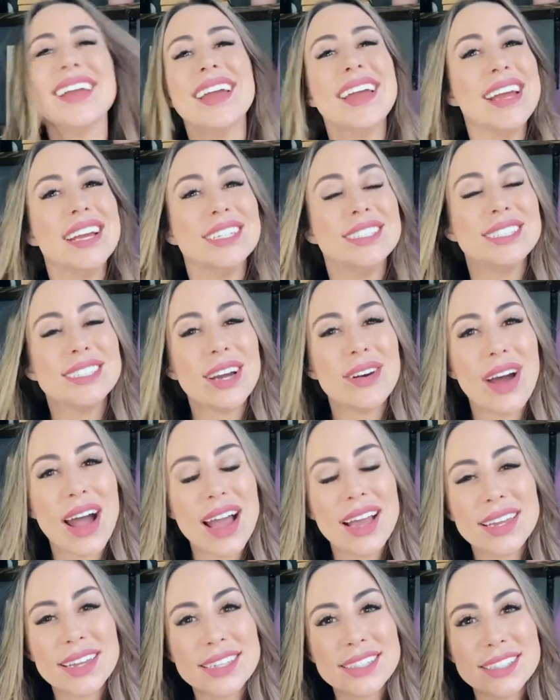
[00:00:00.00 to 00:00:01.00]
so
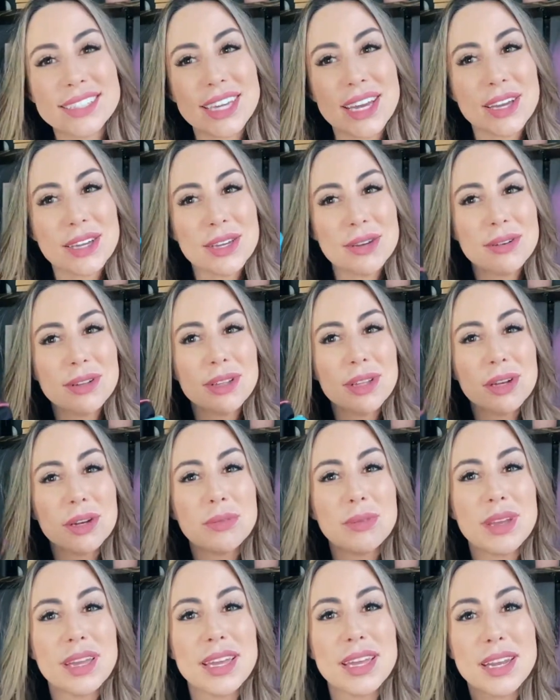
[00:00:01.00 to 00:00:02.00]
I can tell you a little
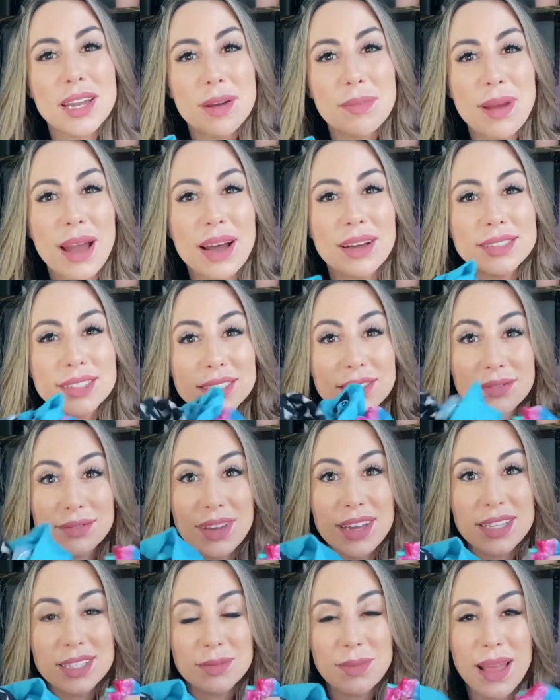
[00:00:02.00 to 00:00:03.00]
bit about some
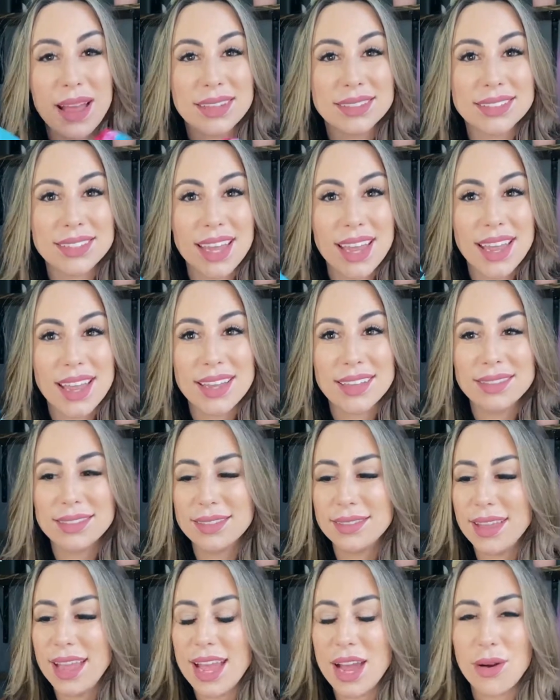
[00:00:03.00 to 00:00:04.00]
face masks and
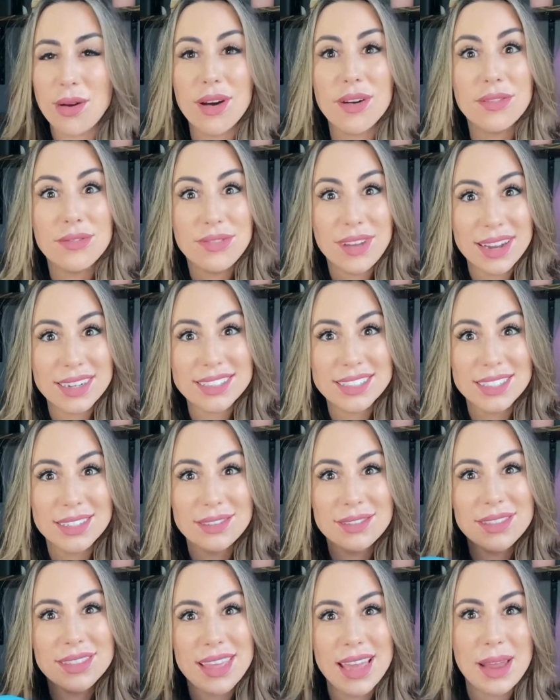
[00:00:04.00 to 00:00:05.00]
how
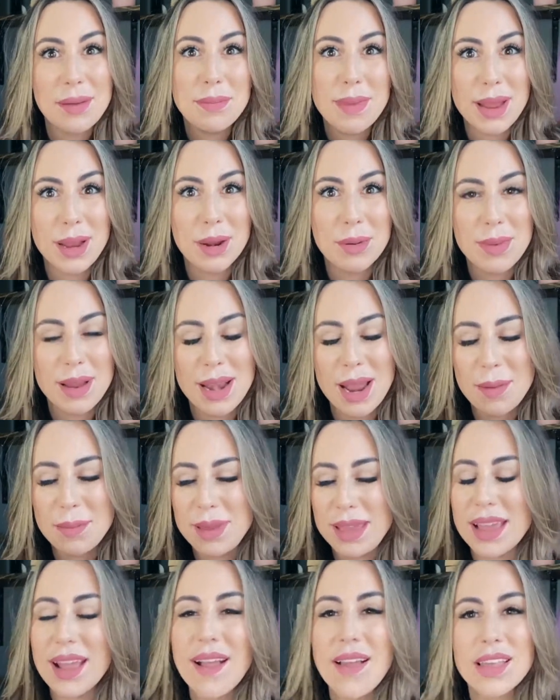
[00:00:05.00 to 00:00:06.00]
effective they may or may not
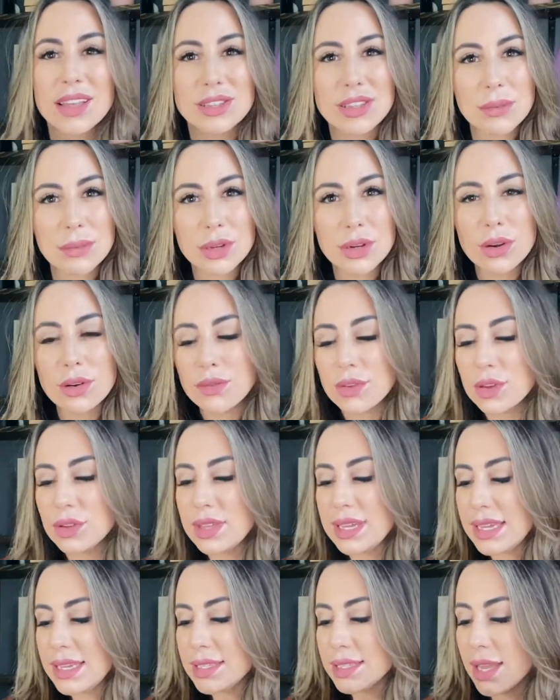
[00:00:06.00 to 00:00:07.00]
be. So I'm going to review
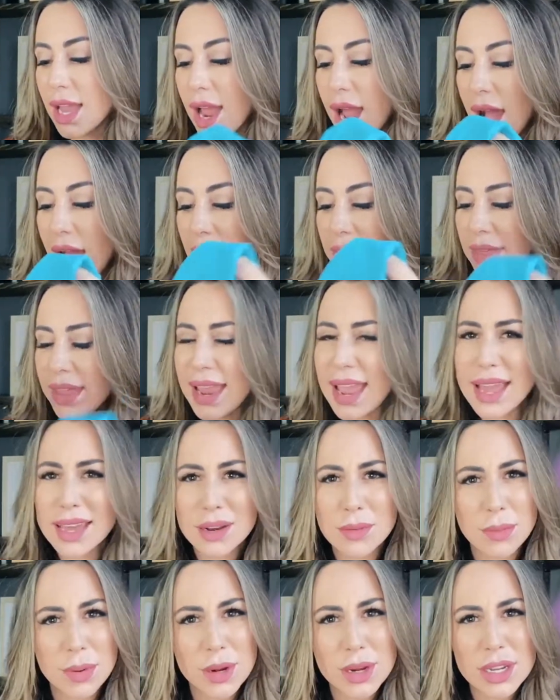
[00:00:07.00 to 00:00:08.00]
these. They had
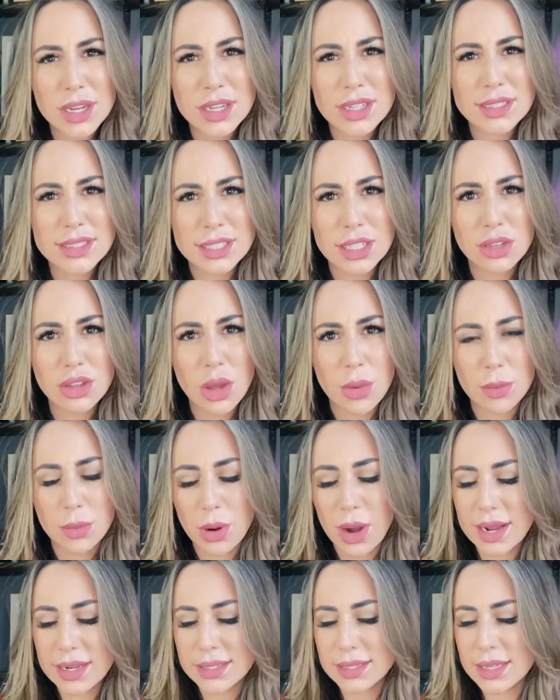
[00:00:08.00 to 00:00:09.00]
a pretty good deal on
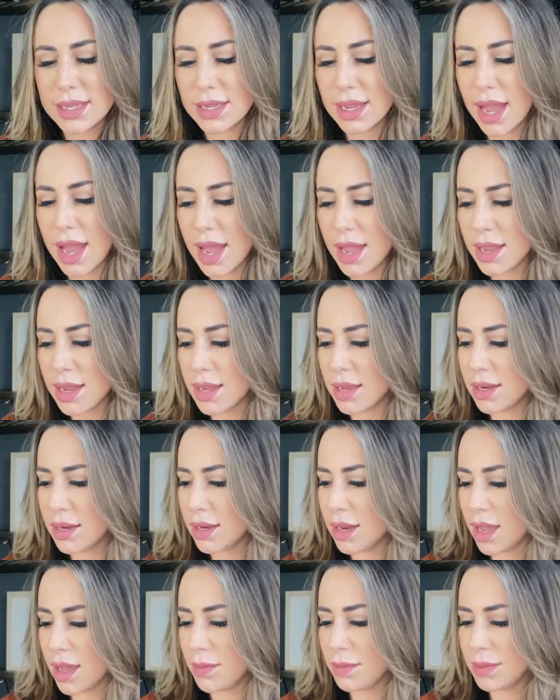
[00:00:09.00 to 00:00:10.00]
pricing. I
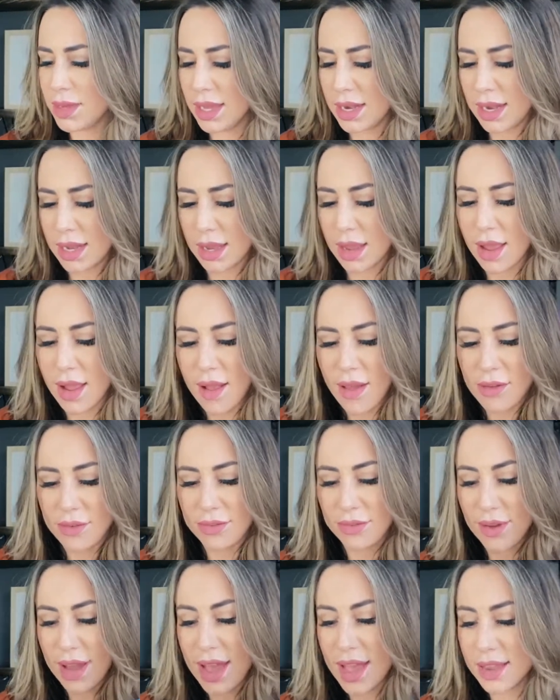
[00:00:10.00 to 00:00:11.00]
ended up getting
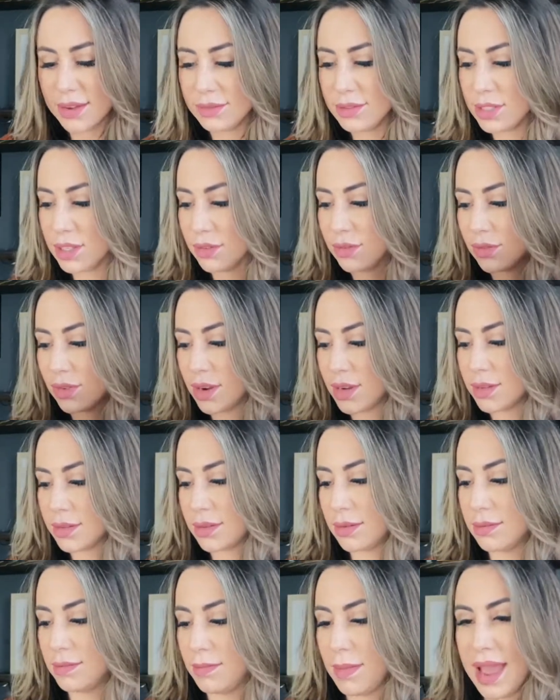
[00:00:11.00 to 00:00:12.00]
five
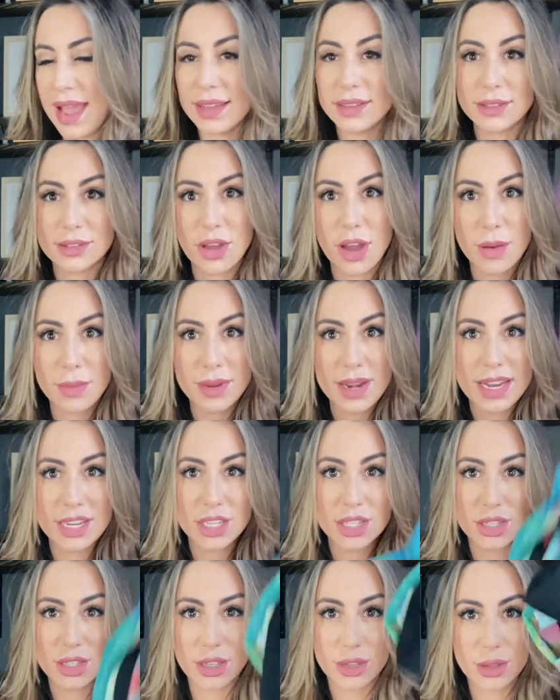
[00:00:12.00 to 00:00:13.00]
different mask
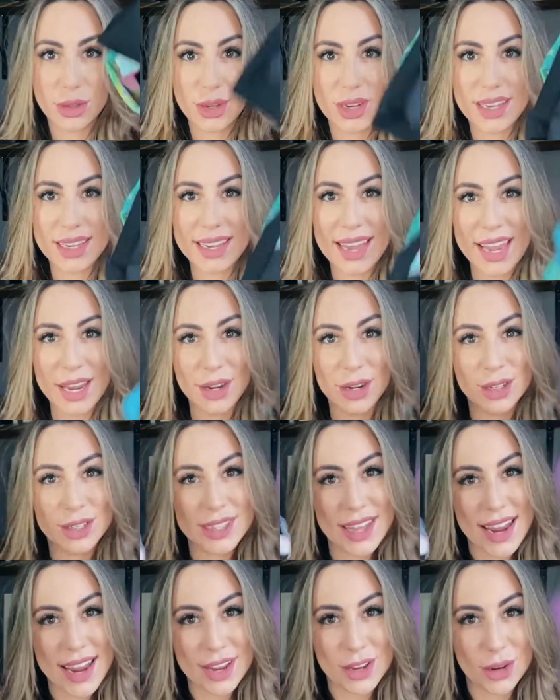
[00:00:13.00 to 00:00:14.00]
combinations, including gaiters
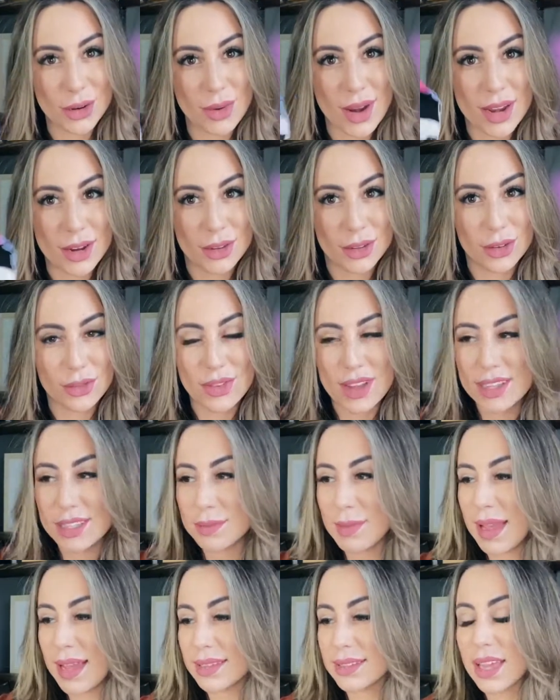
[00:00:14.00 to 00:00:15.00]
and your regular face
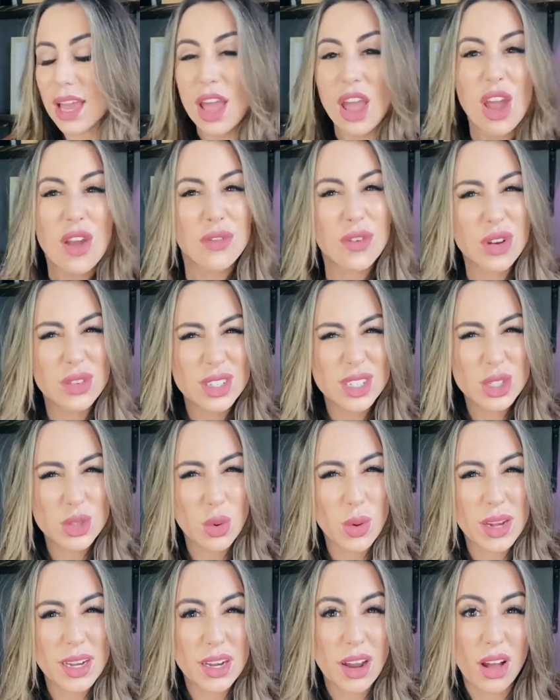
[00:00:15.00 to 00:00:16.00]
mask, for only
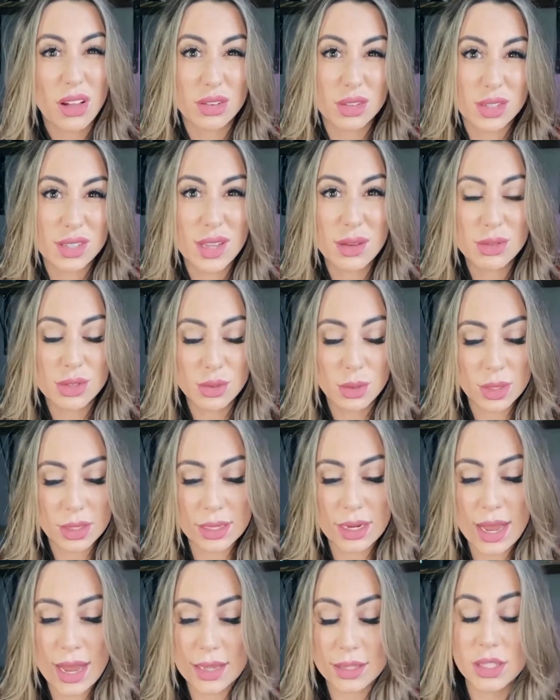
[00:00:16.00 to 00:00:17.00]
$20. So that was really
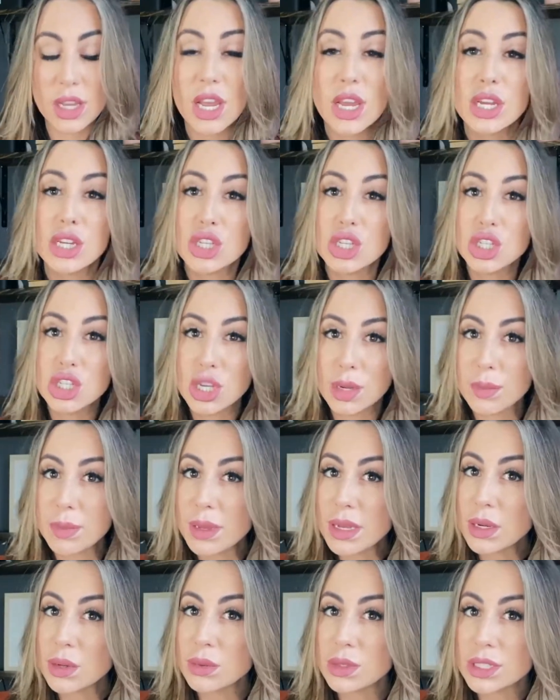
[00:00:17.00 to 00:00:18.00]
nice.
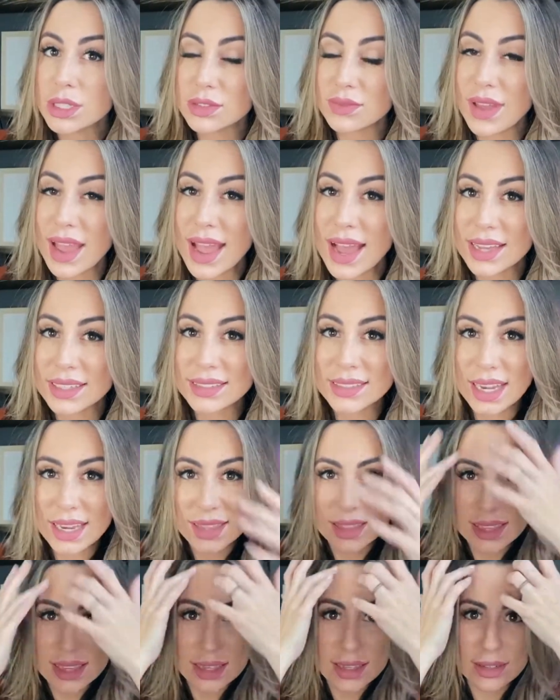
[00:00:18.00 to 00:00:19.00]
Shipping was fast. I
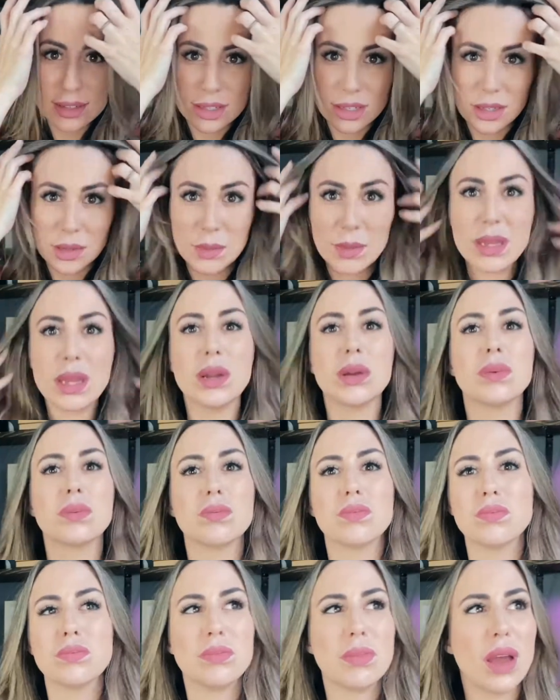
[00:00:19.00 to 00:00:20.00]
think it took me
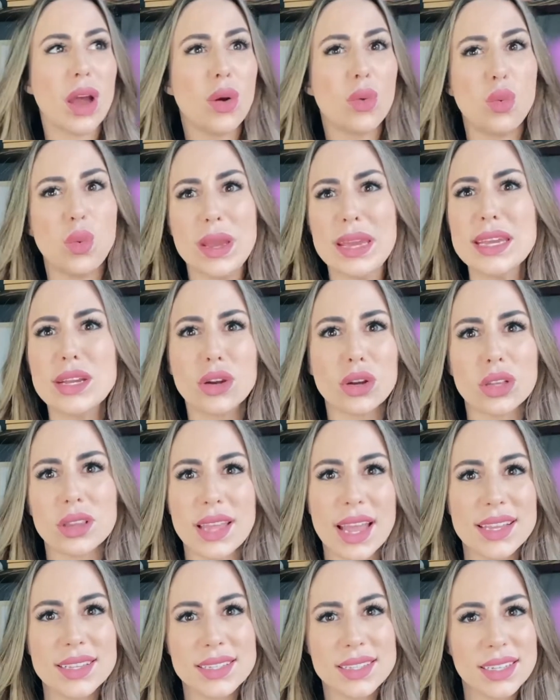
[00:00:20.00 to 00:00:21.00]
a week or
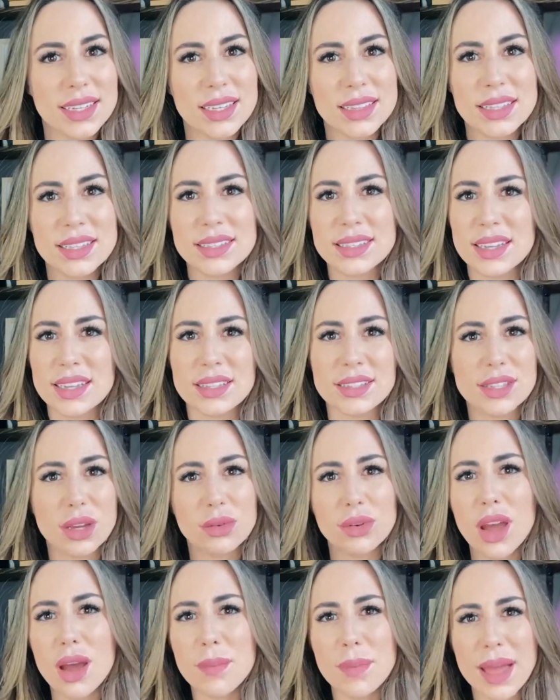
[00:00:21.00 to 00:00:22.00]
less to get these in, so
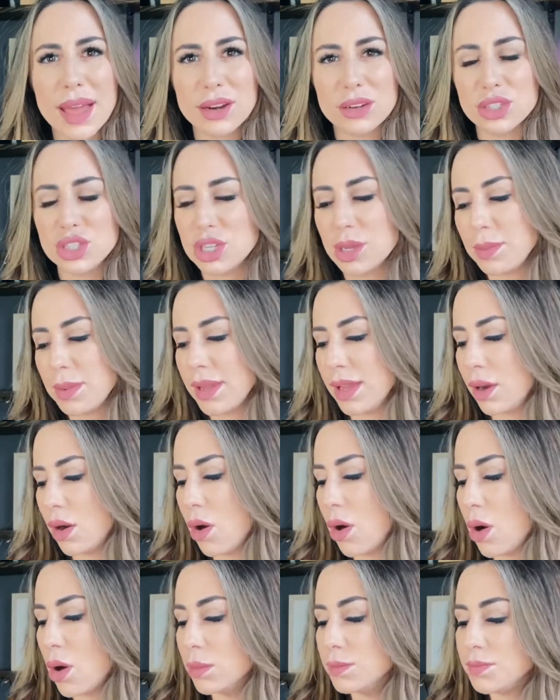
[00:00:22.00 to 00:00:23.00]
not bad on shipping at
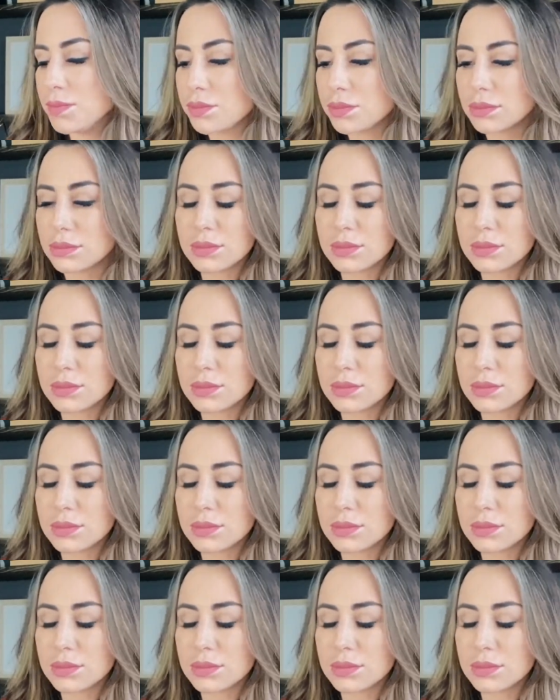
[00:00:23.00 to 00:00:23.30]
all.